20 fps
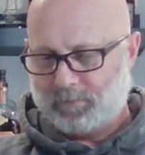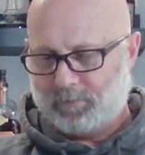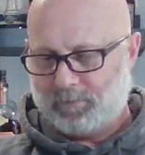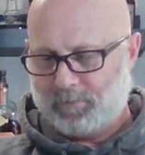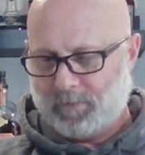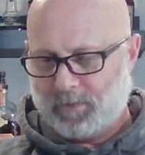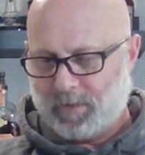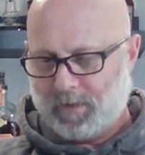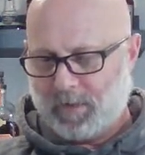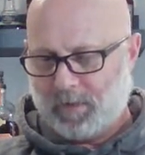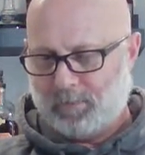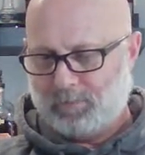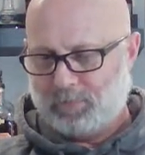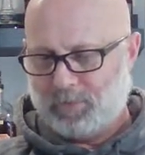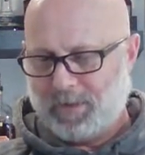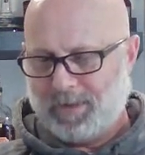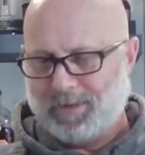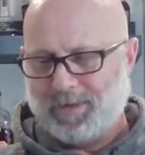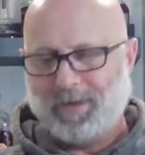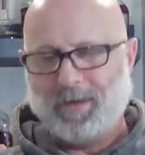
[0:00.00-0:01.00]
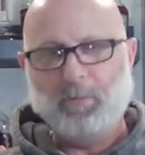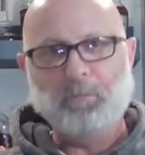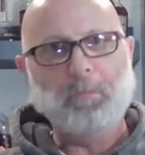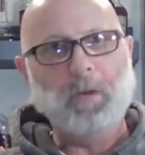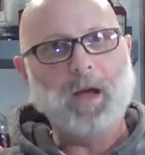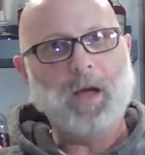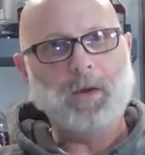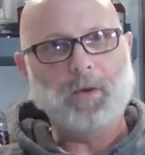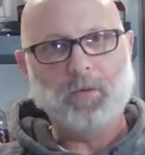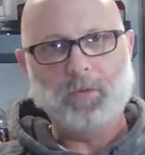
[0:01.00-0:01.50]
It's just uh,
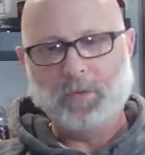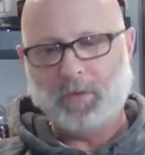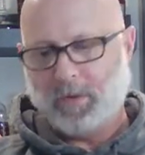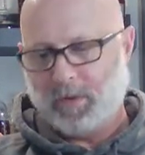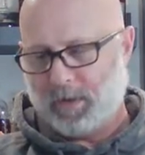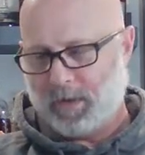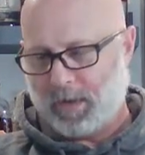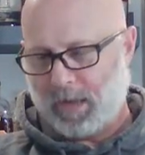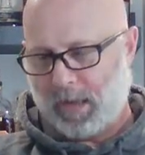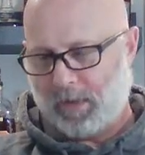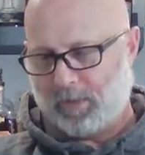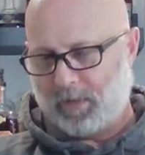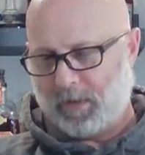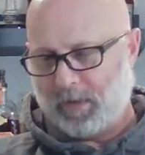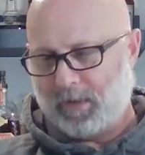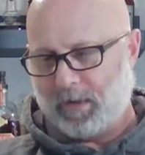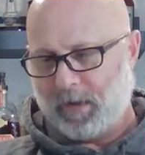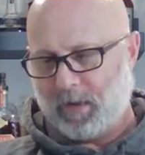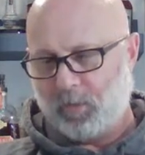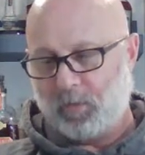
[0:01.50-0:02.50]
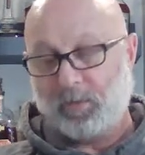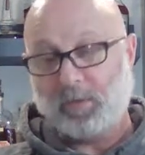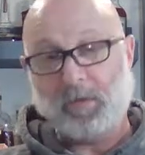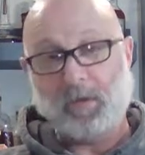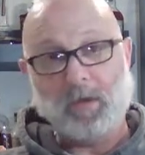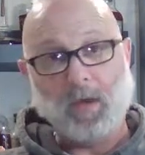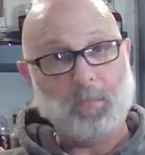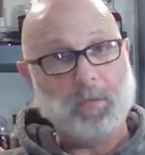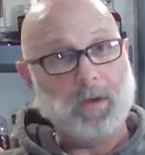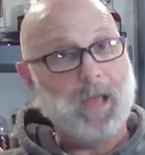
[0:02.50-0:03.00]
blended and bottled at the
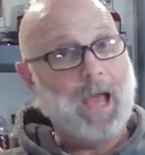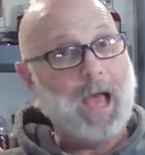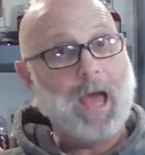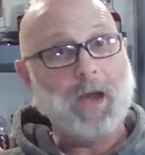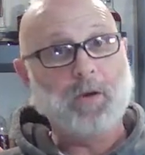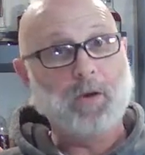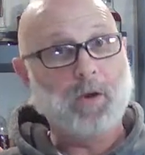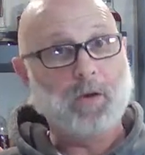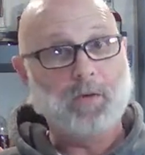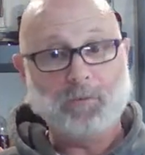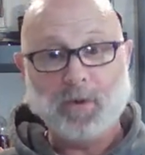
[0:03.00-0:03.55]
Indiana Whiskey Company.